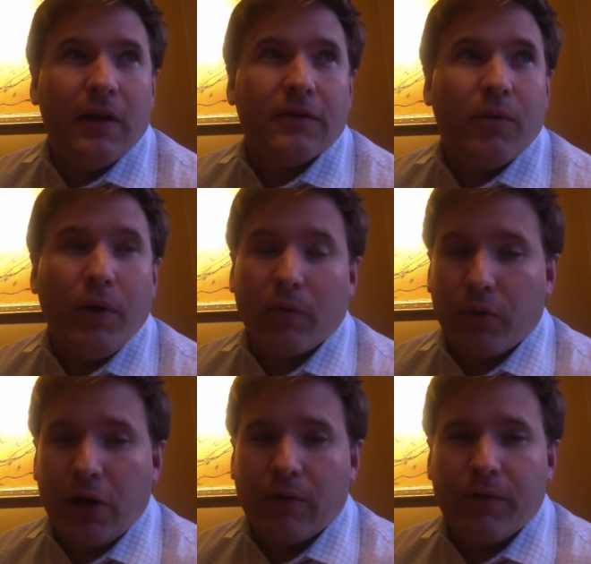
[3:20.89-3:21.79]
So we're
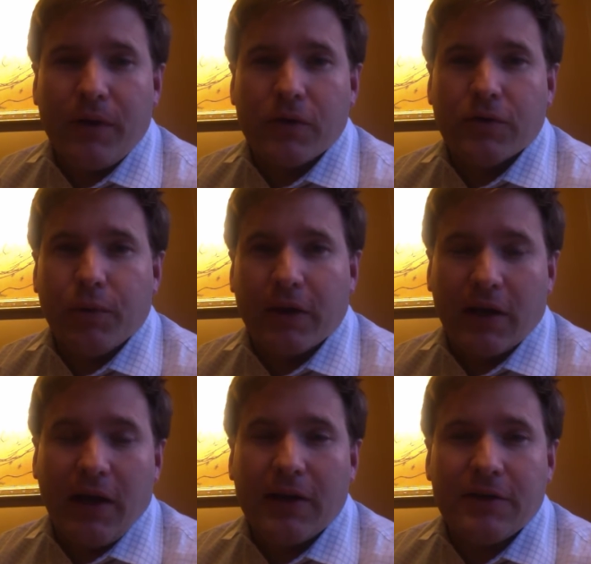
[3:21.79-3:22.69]
looking for folks with
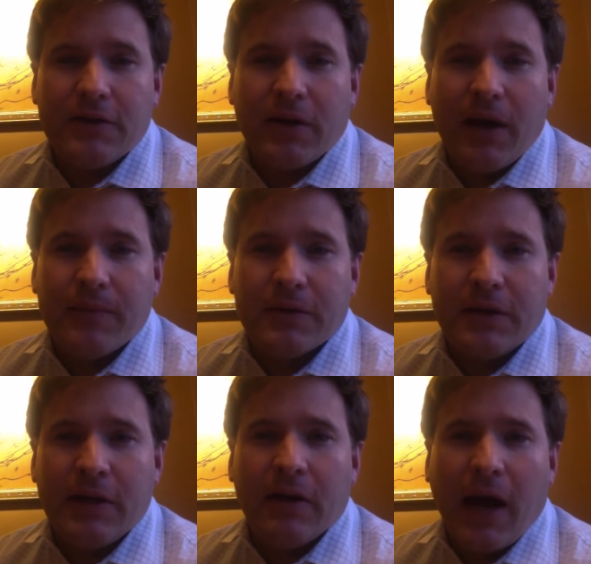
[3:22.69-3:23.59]
connections to help us
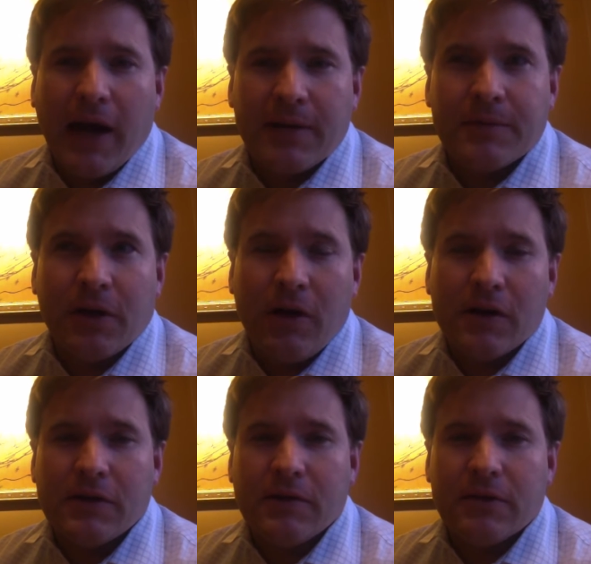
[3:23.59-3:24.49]
get items to
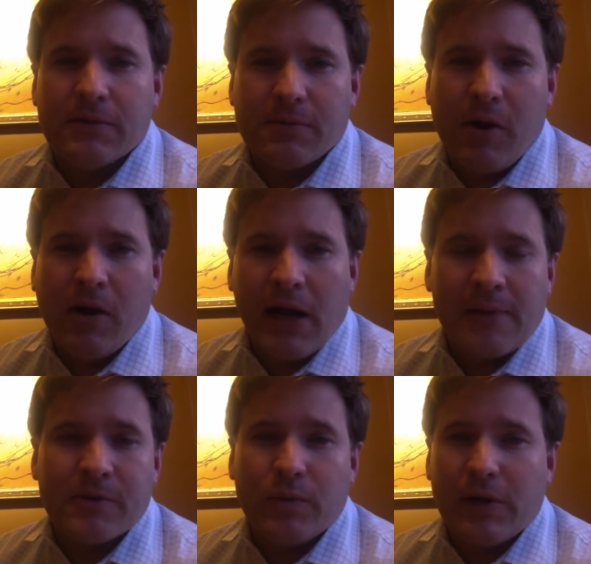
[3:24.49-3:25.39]
auctions, small
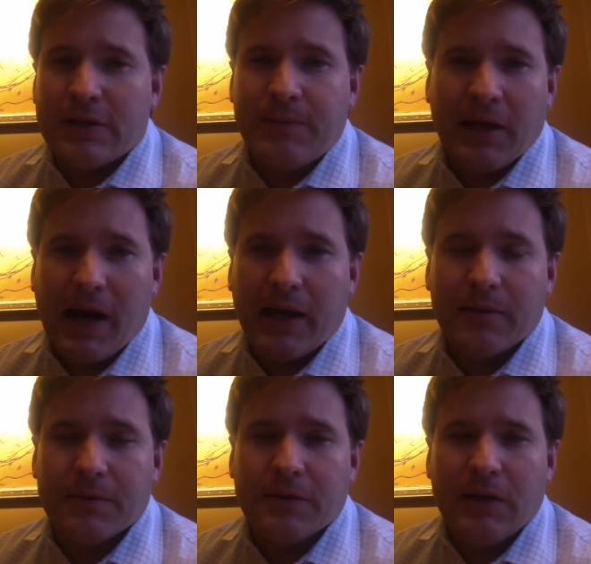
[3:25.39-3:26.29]
items as well as big
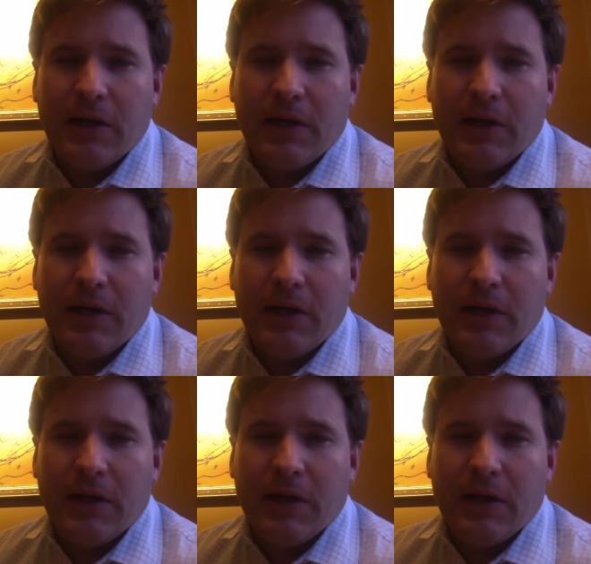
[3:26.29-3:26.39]
items.